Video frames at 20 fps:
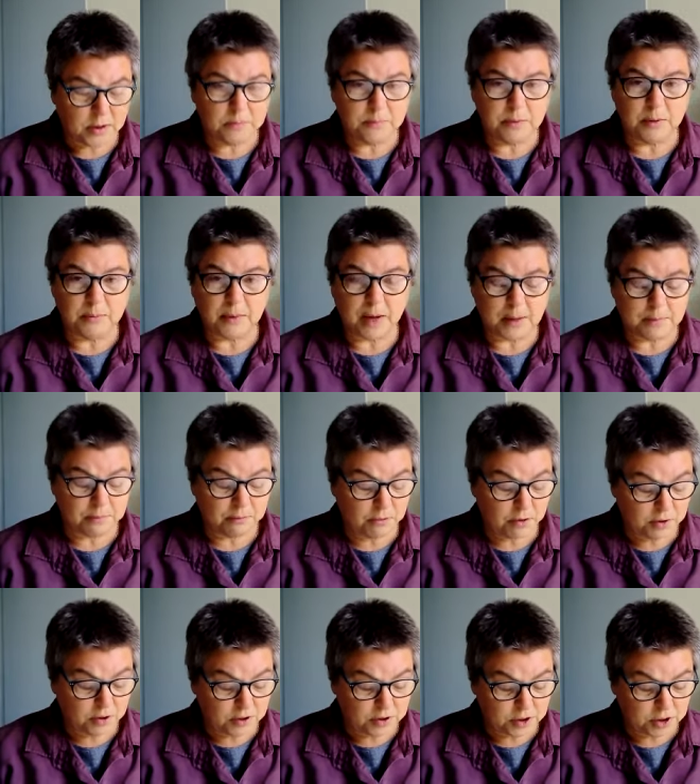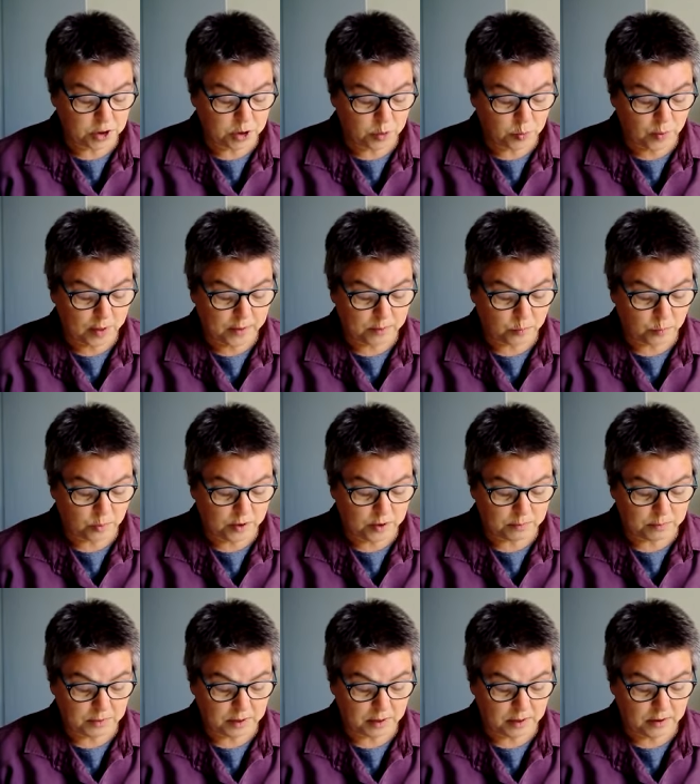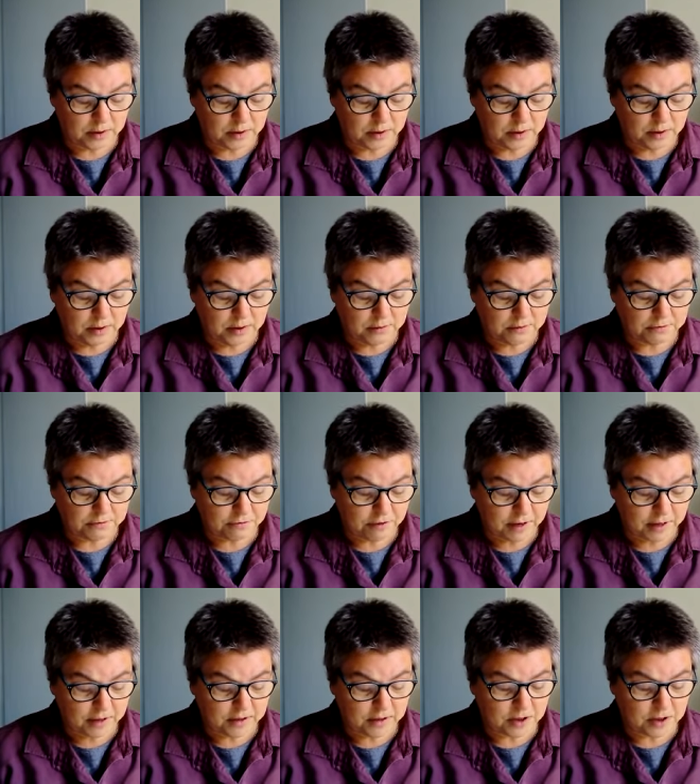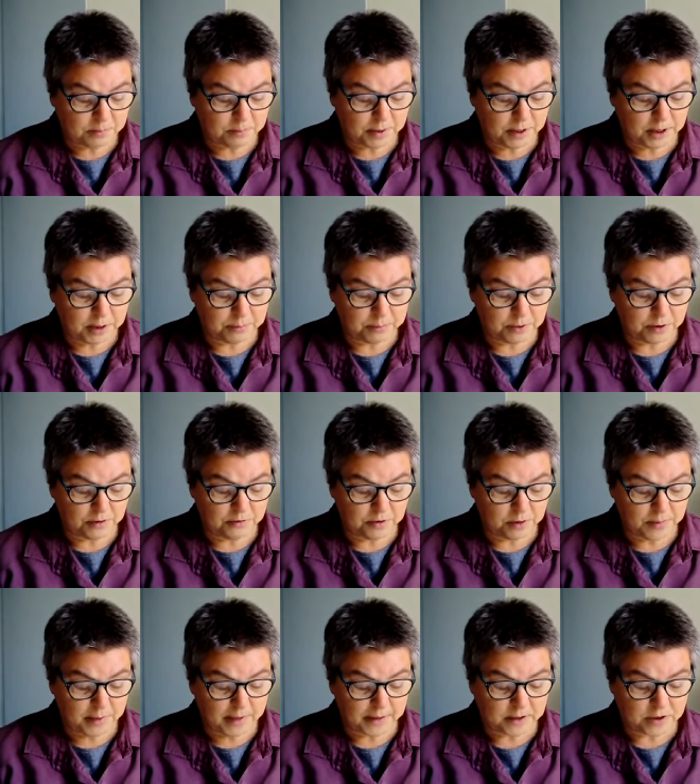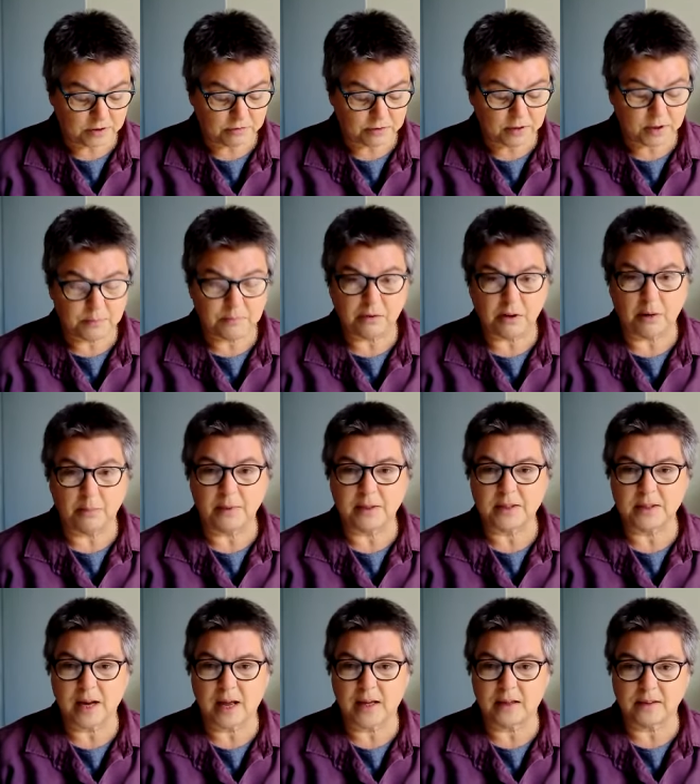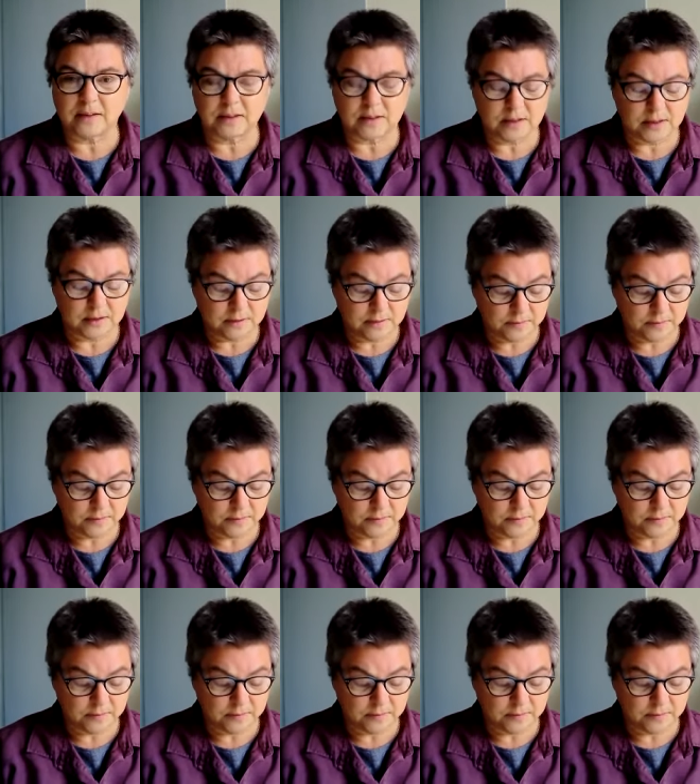but my brothers who went with me frightened the people from entering the promised land.